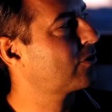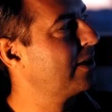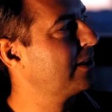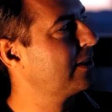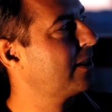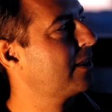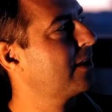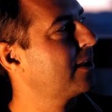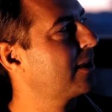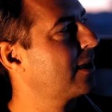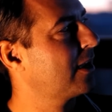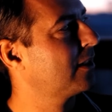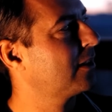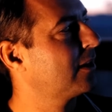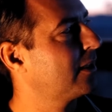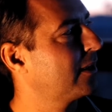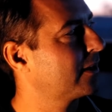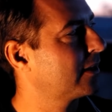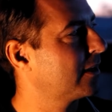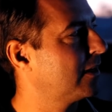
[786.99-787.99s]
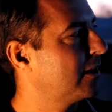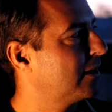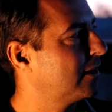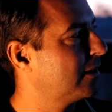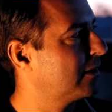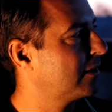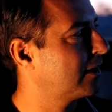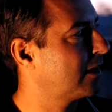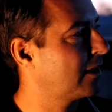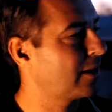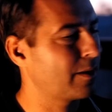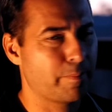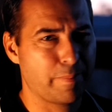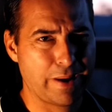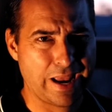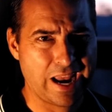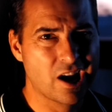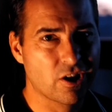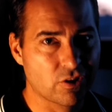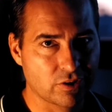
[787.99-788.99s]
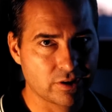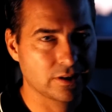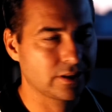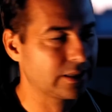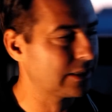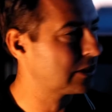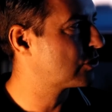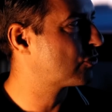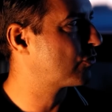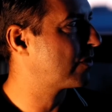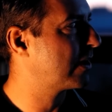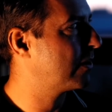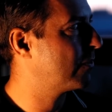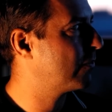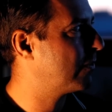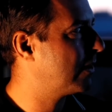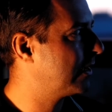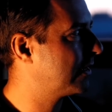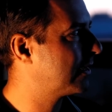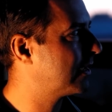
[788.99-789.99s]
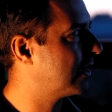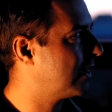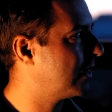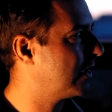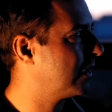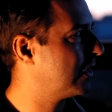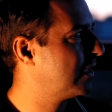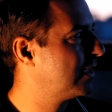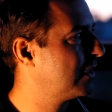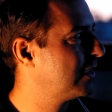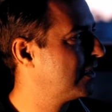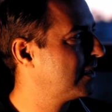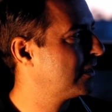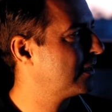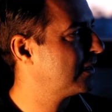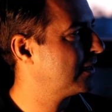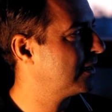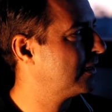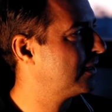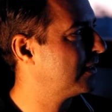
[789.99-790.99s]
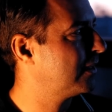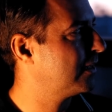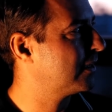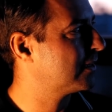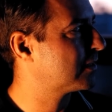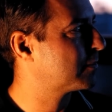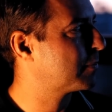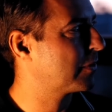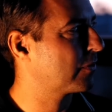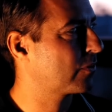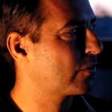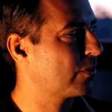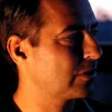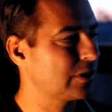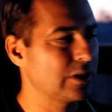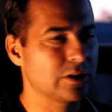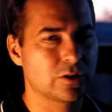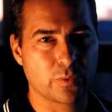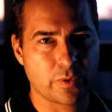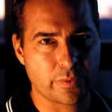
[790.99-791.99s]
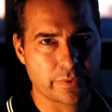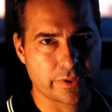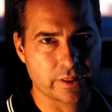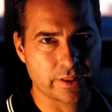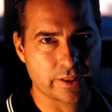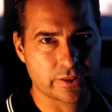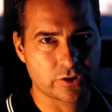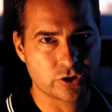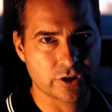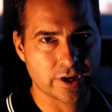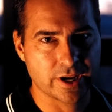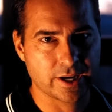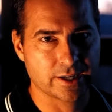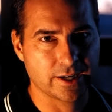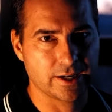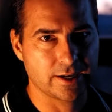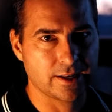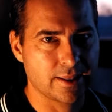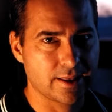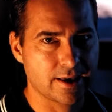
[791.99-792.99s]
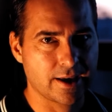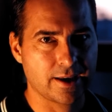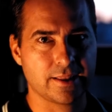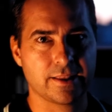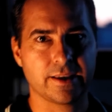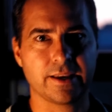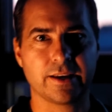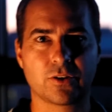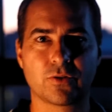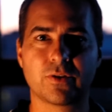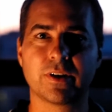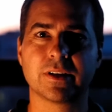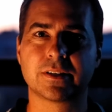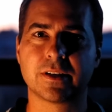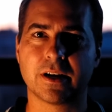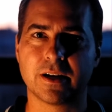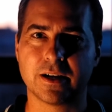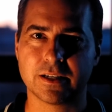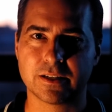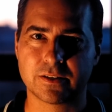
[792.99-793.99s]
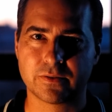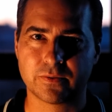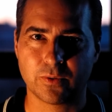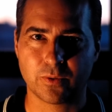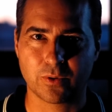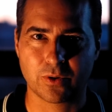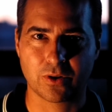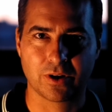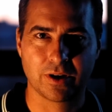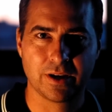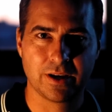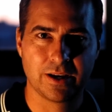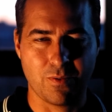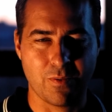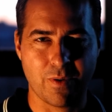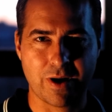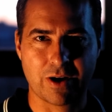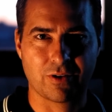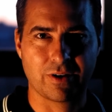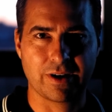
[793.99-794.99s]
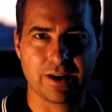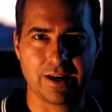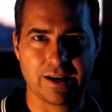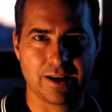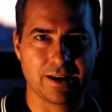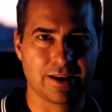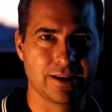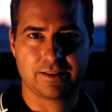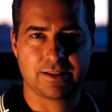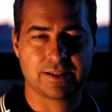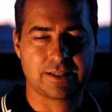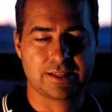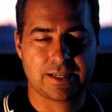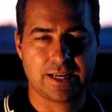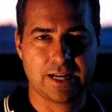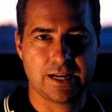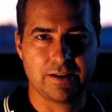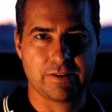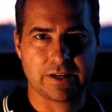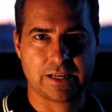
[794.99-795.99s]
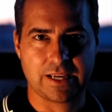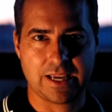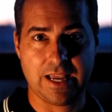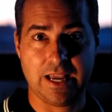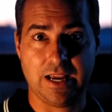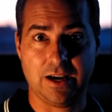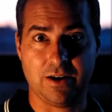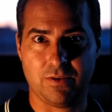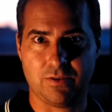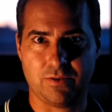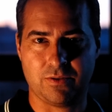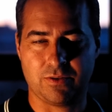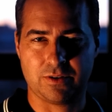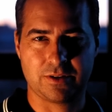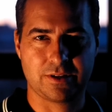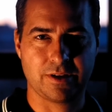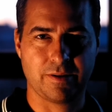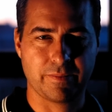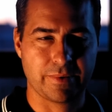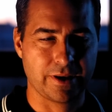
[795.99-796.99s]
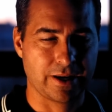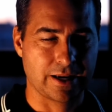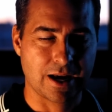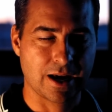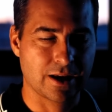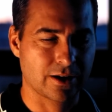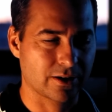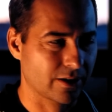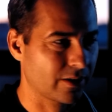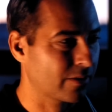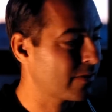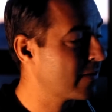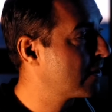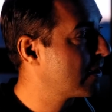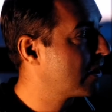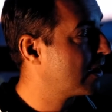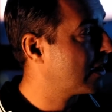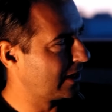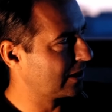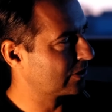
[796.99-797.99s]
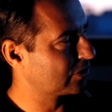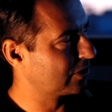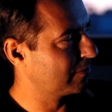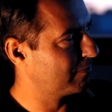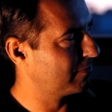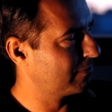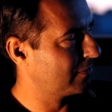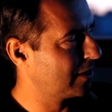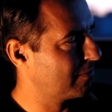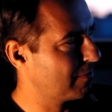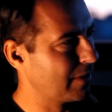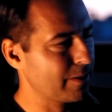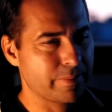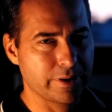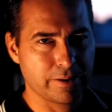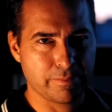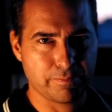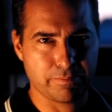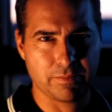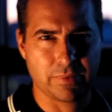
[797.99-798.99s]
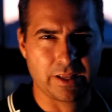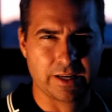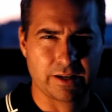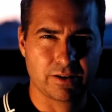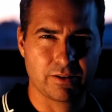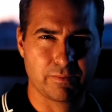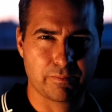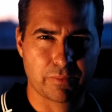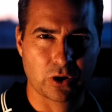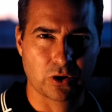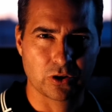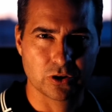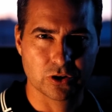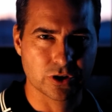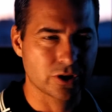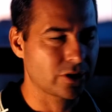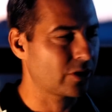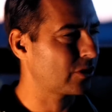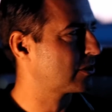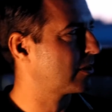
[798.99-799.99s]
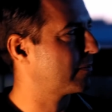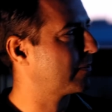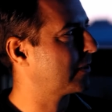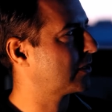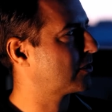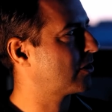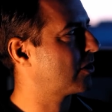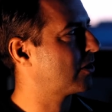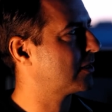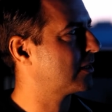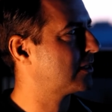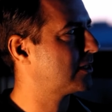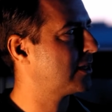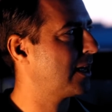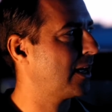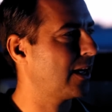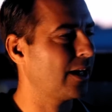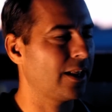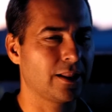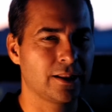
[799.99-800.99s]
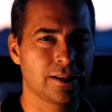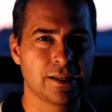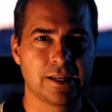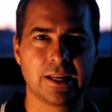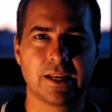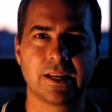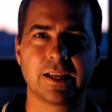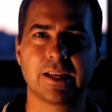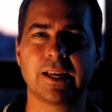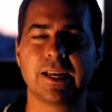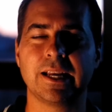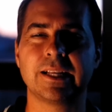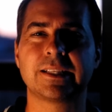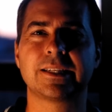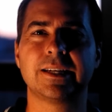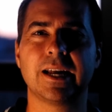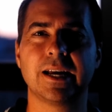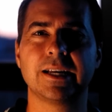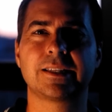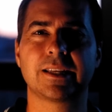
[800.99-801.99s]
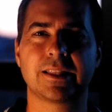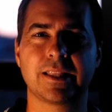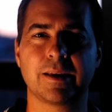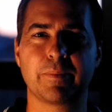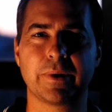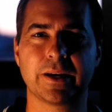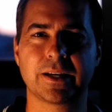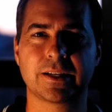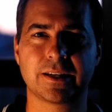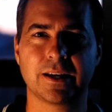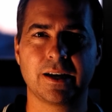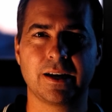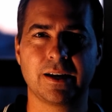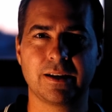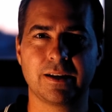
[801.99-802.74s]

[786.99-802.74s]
great that they got like a, an apparently straight white guy in this, but of course he's the one with the leather jacket that they criticize for wearing the skin of a cow or something, I don't know. Actually, he might be like Persian or something. It's hard to tell. It's nice that they picked,